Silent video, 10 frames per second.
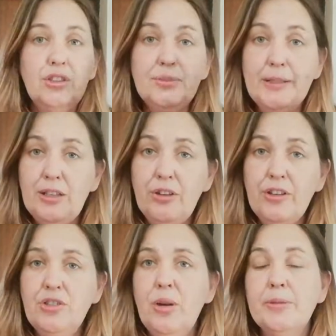So you spin it
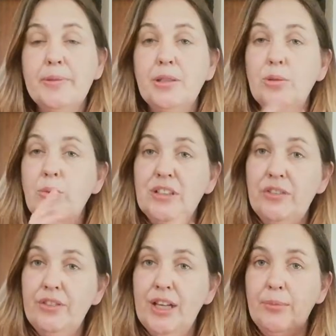on the drop spindle.
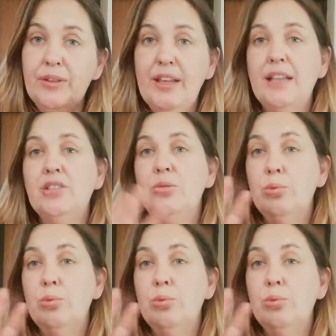Once you've done with that,